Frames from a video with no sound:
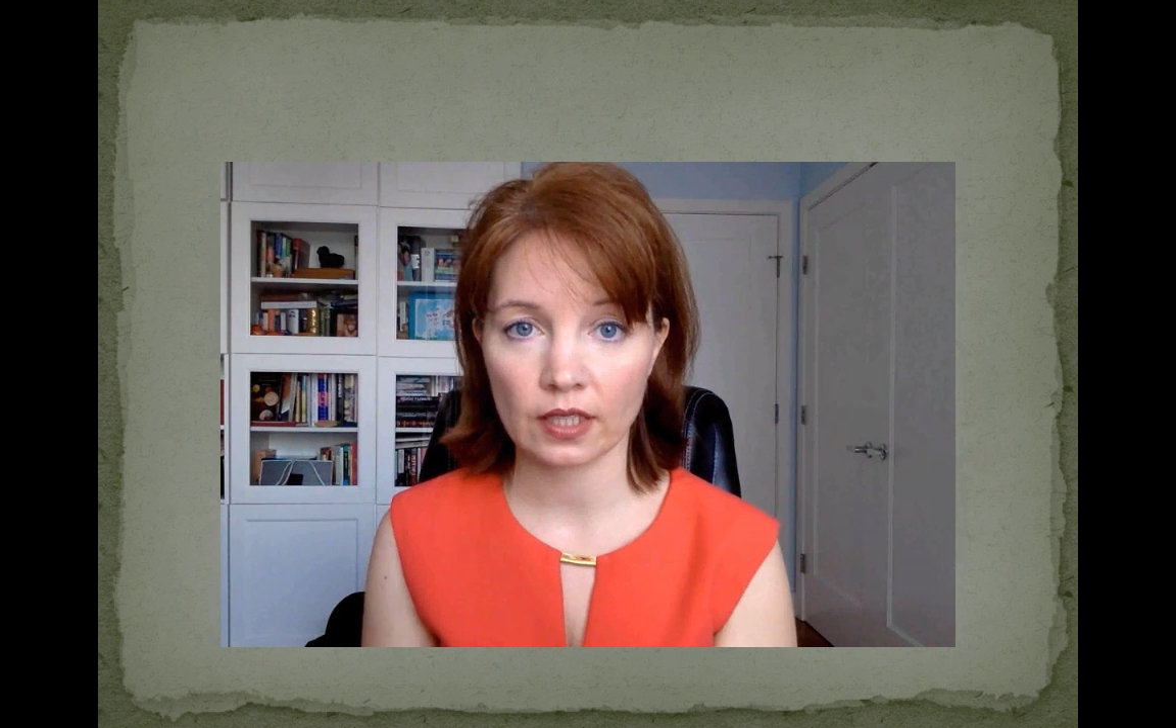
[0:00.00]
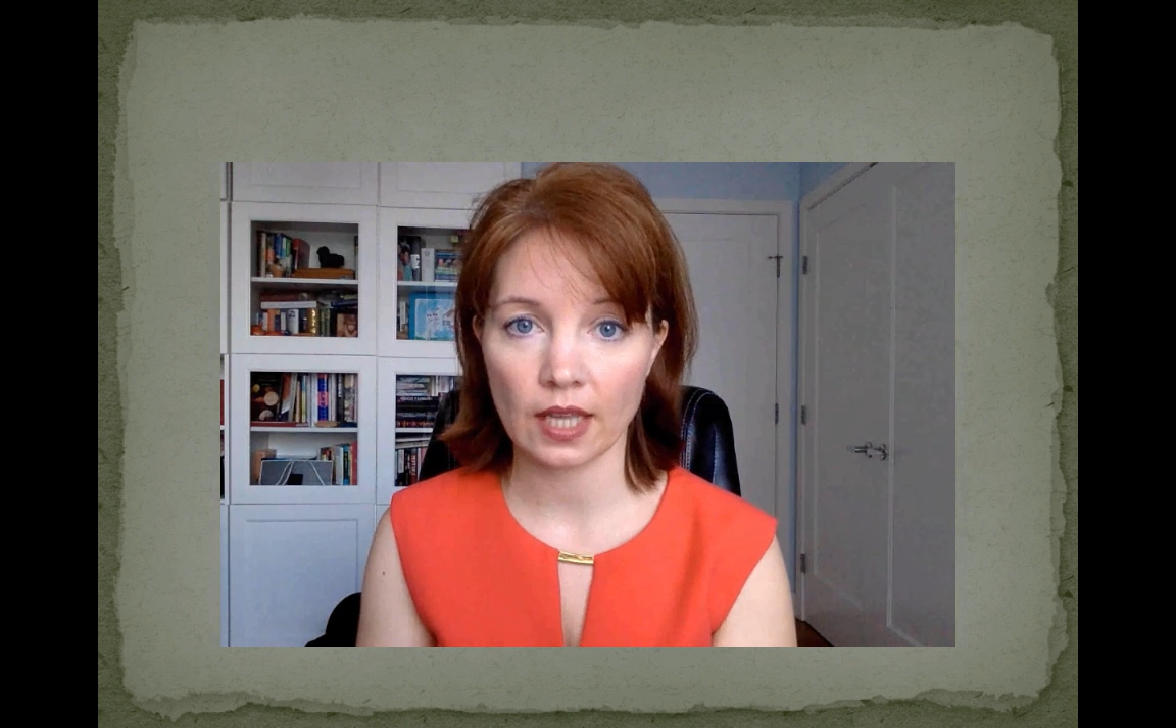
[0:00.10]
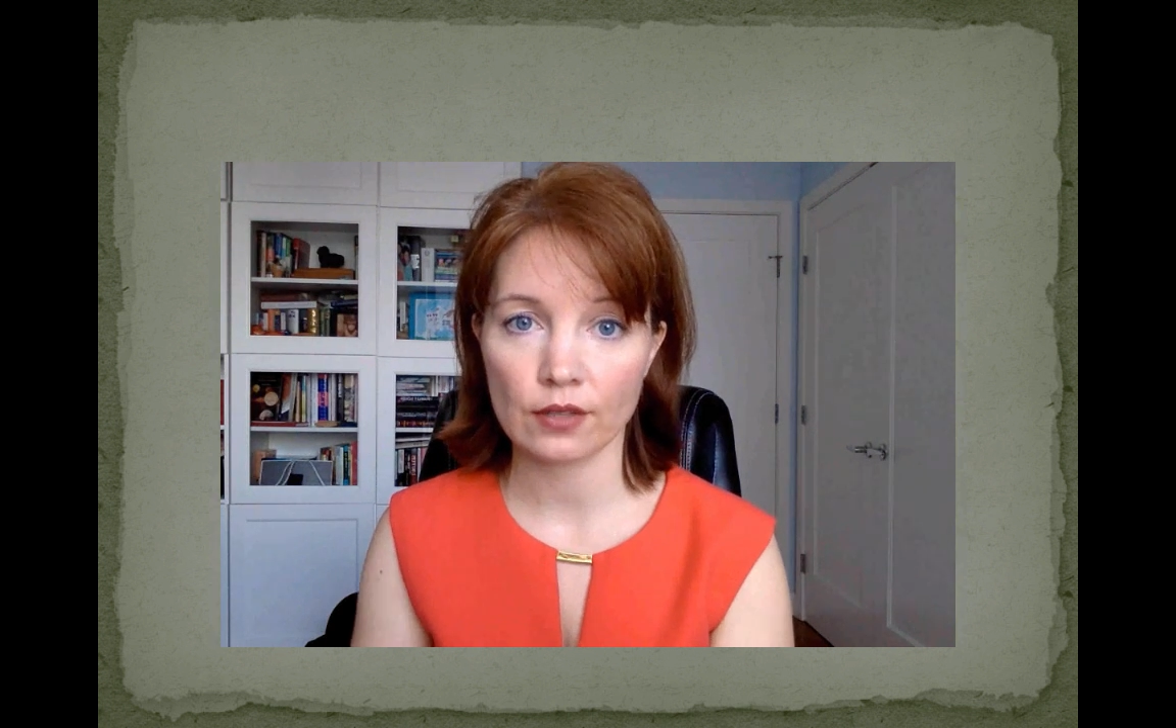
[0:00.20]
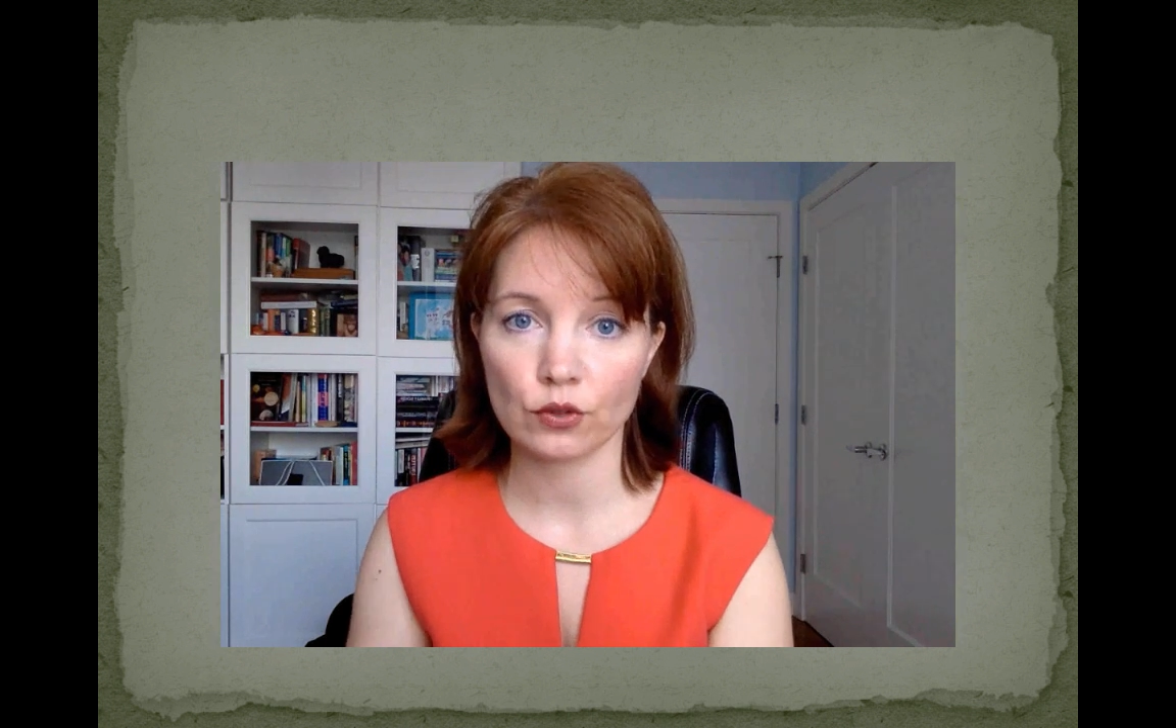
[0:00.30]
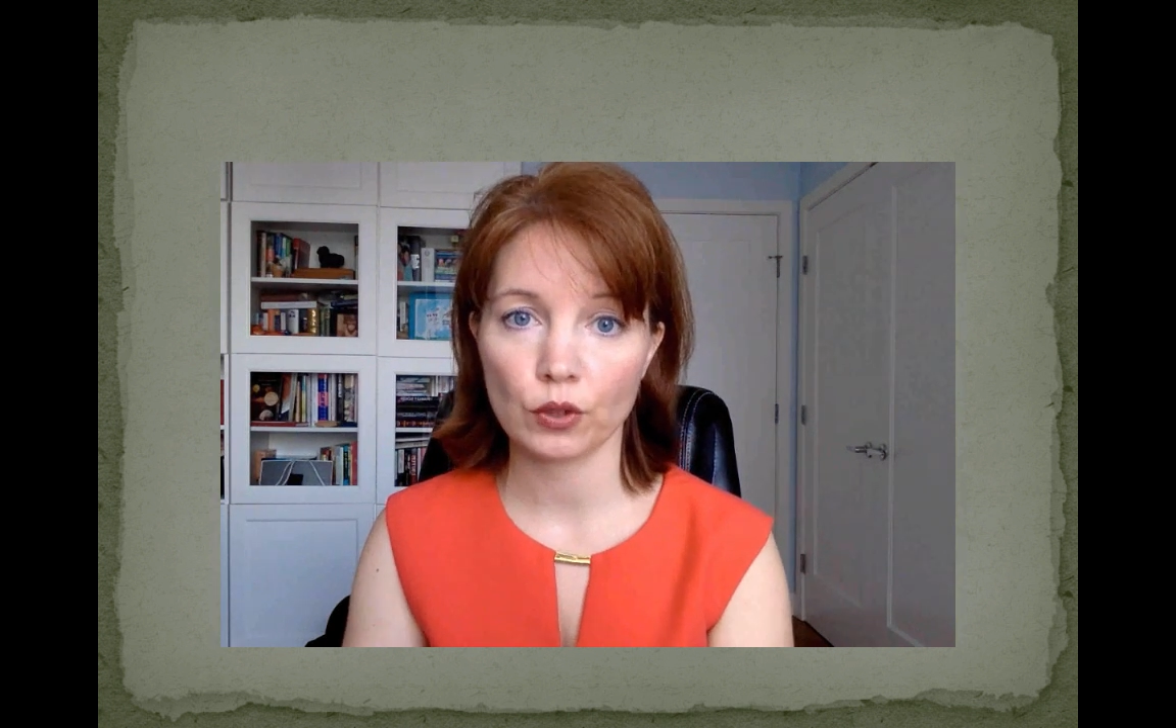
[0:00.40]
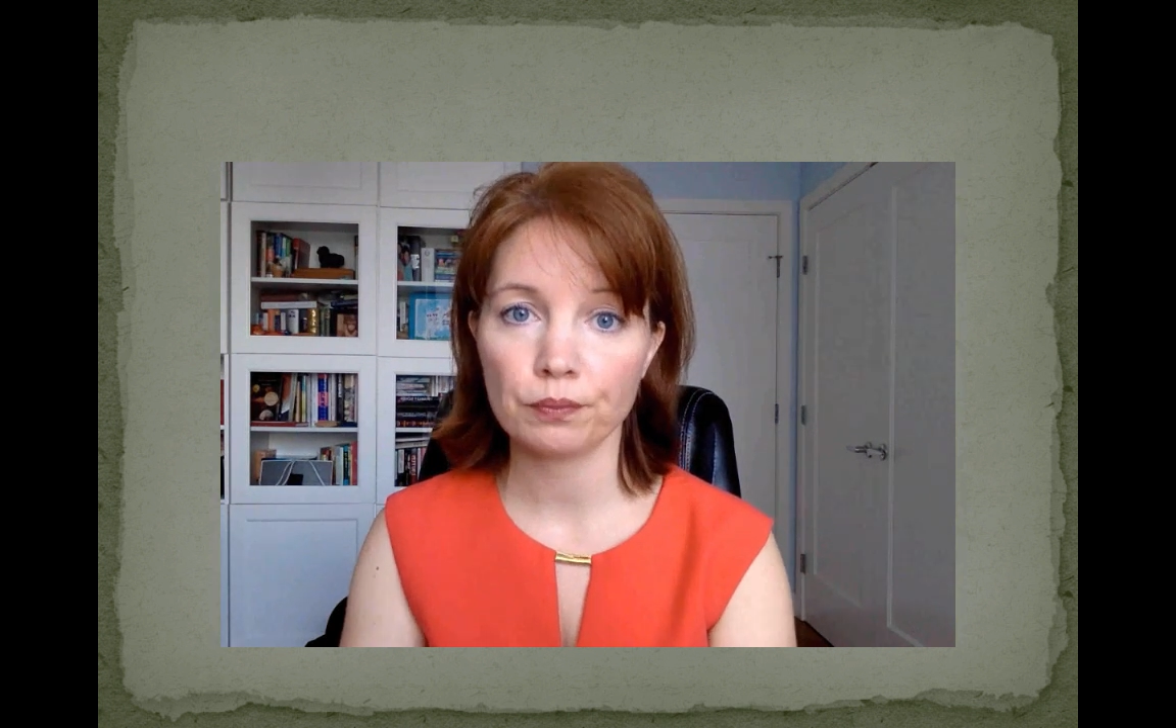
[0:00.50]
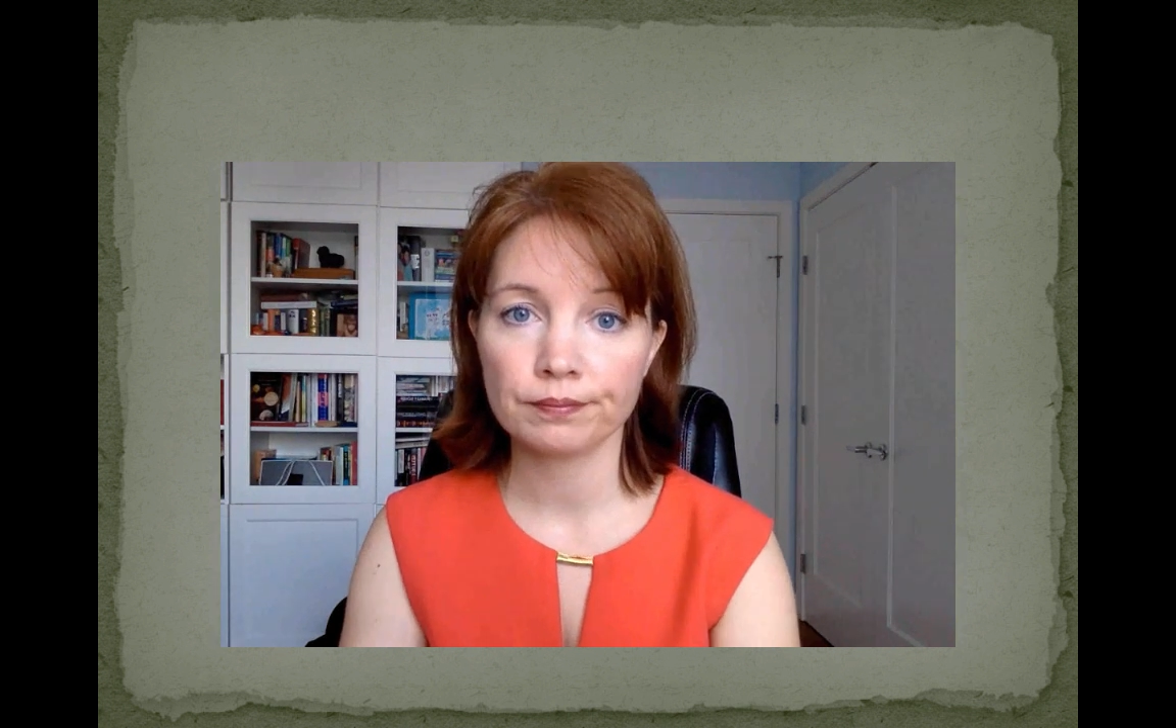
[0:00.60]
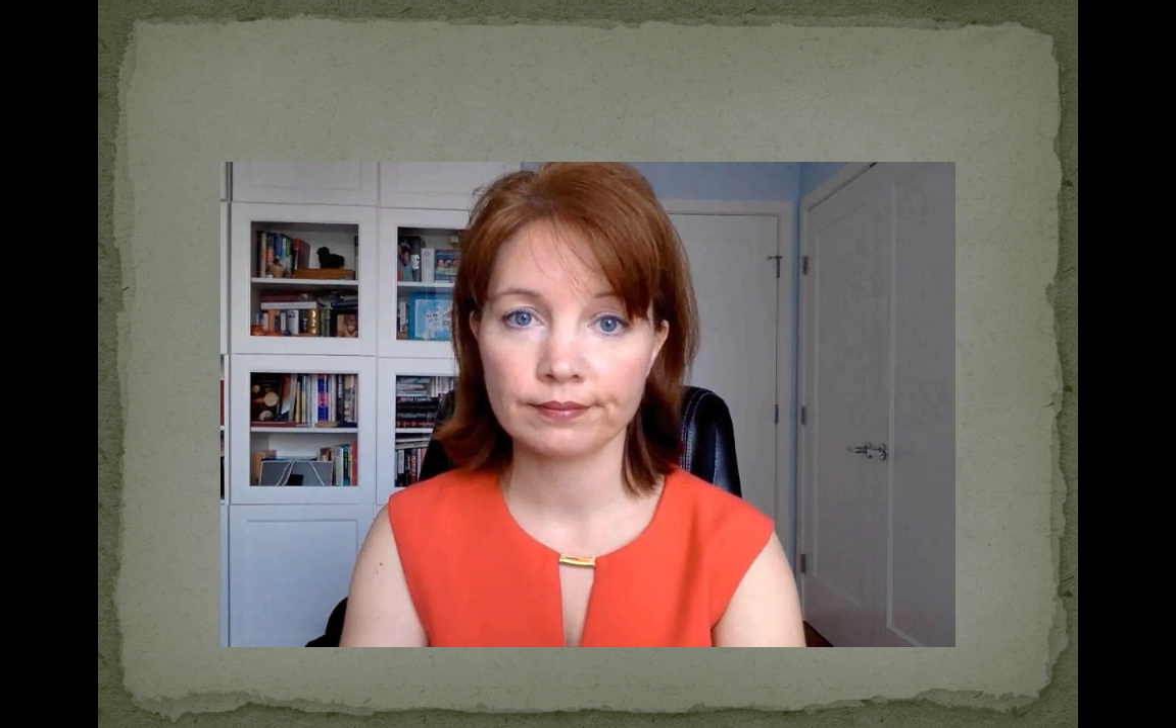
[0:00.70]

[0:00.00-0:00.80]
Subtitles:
classroom.